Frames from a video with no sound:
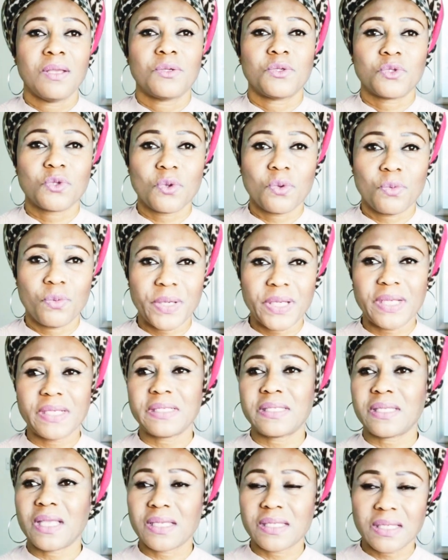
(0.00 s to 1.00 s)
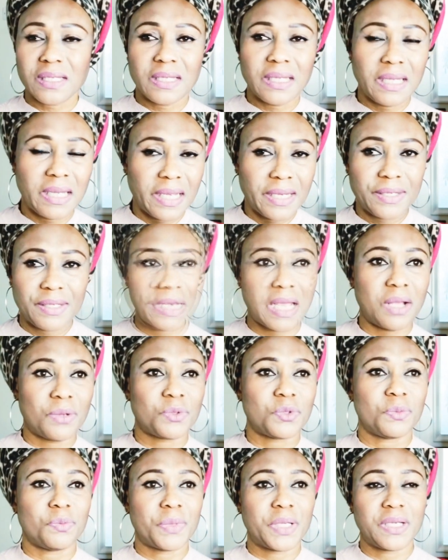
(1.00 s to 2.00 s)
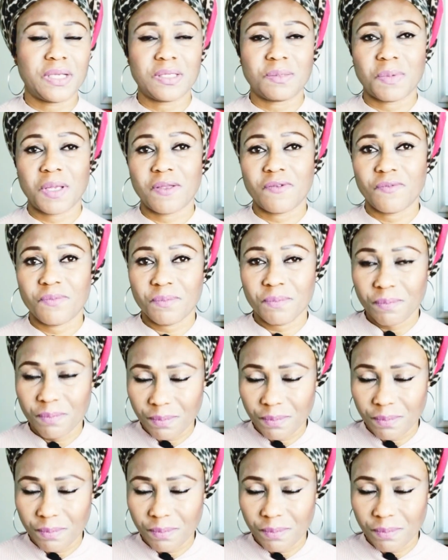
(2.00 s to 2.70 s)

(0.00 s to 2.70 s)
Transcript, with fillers: So when I started learning how to manage my